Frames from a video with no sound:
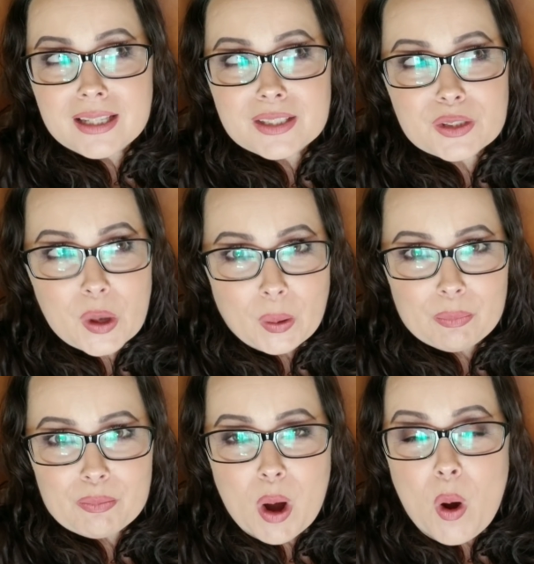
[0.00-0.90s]
So
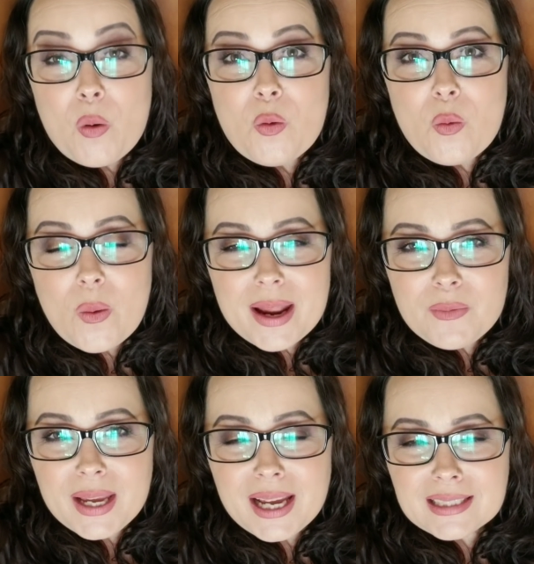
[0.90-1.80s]
when
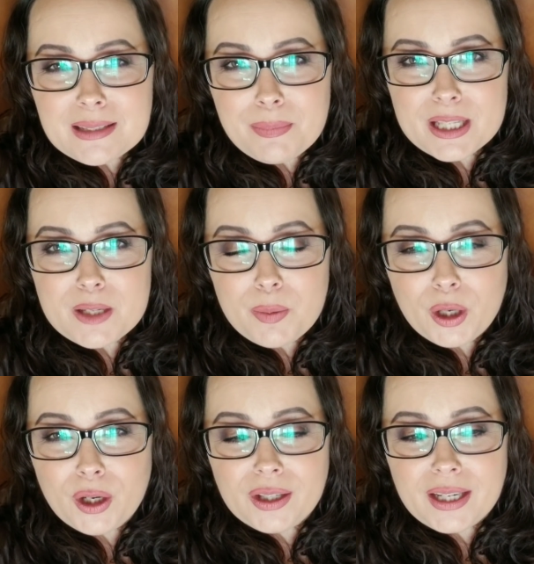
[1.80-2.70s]
we got to
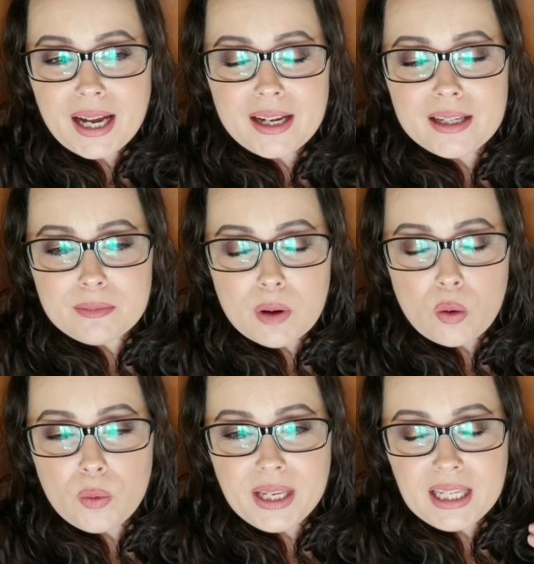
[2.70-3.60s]
Pittsburgh,
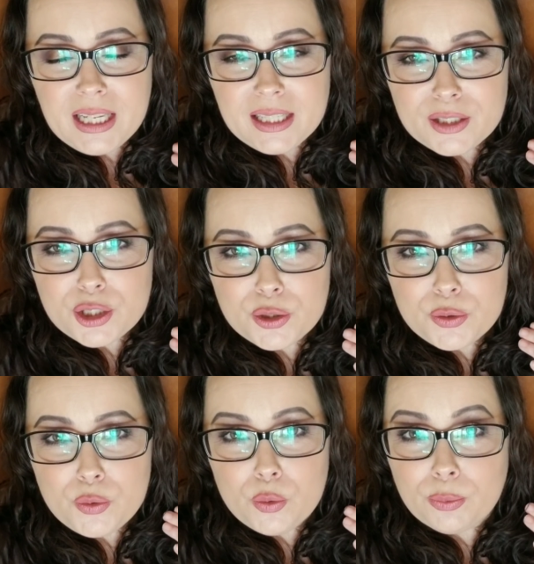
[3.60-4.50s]
we needed
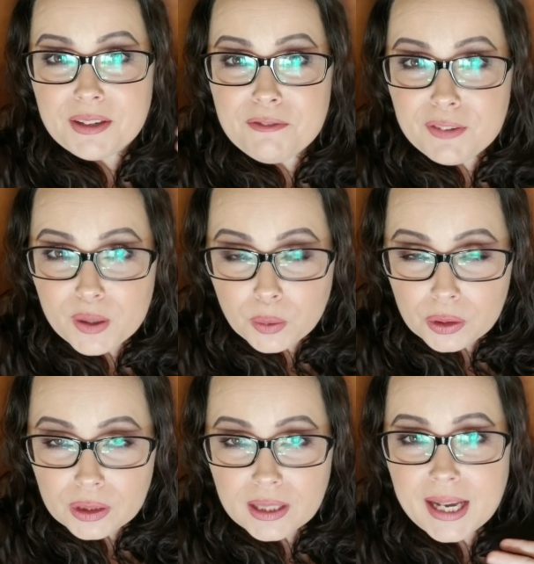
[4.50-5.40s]
to
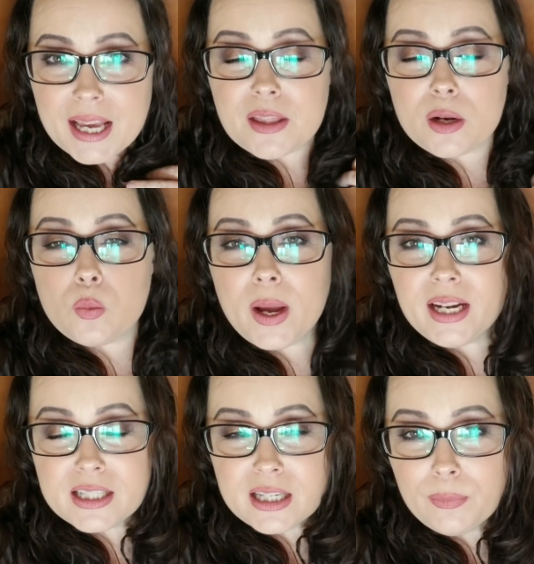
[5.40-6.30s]
refuel and then wait
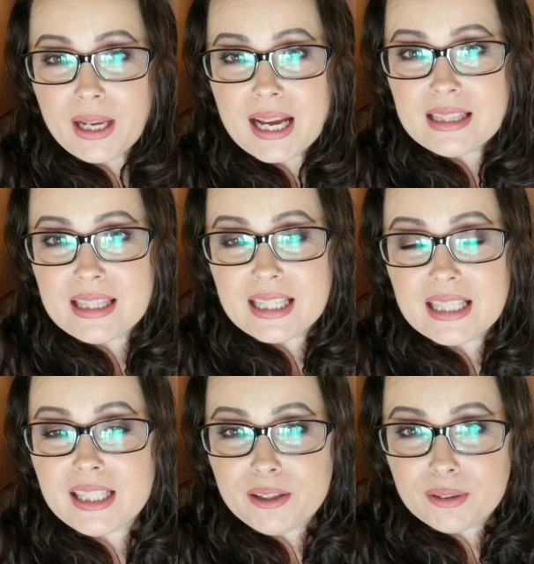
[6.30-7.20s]
until we got the
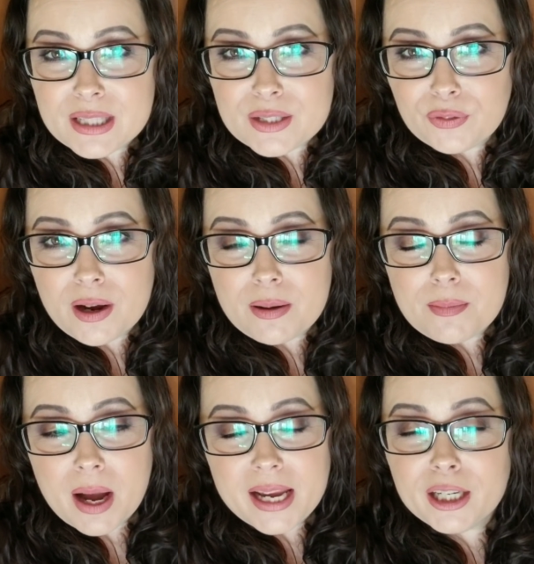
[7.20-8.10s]
clearance
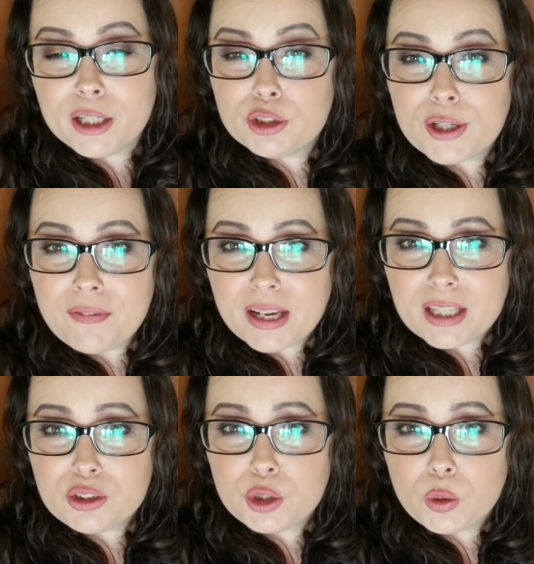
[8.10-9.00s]
from air traffic
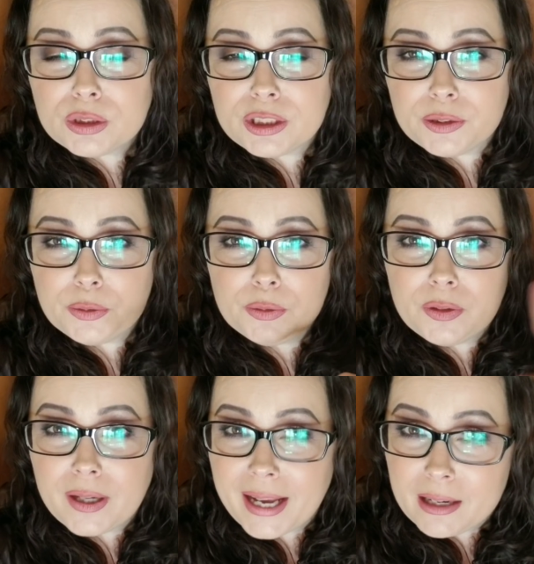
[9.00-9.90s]
control to
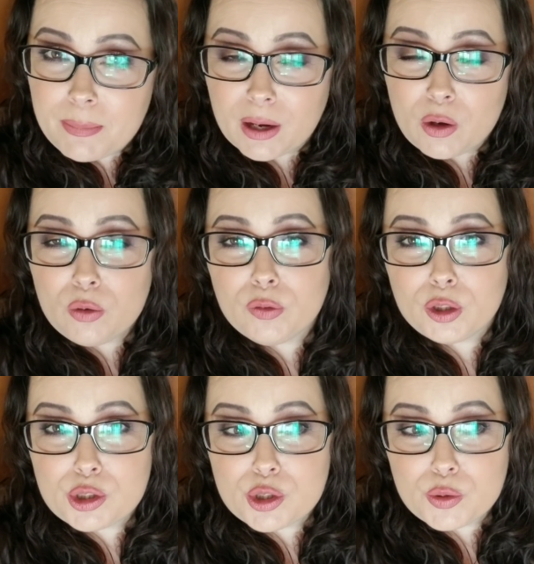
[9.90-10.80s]
head back
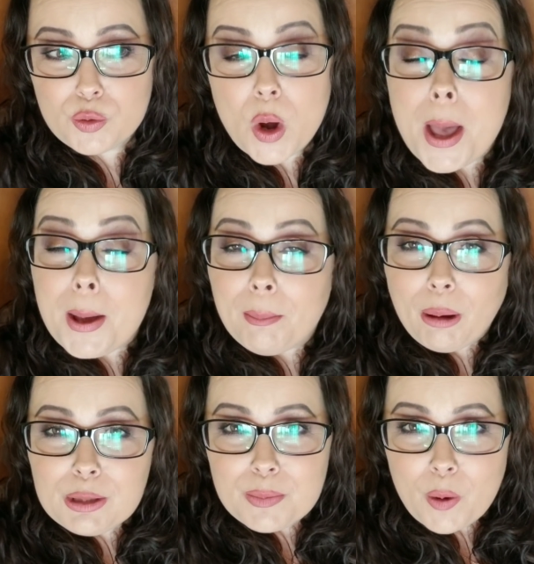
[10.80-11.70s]
over to
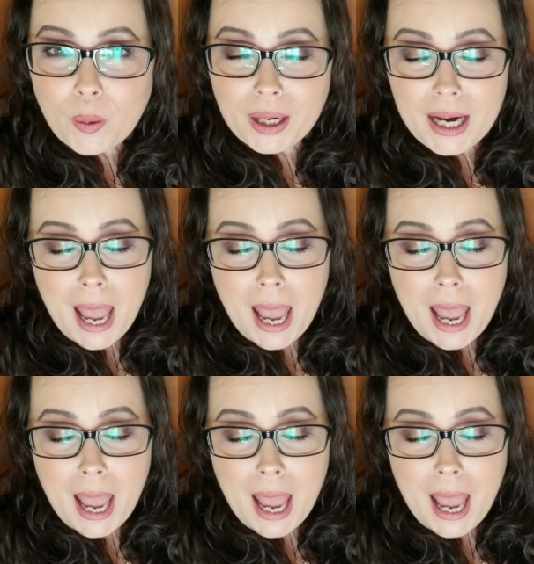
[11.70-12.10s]
Baltimore.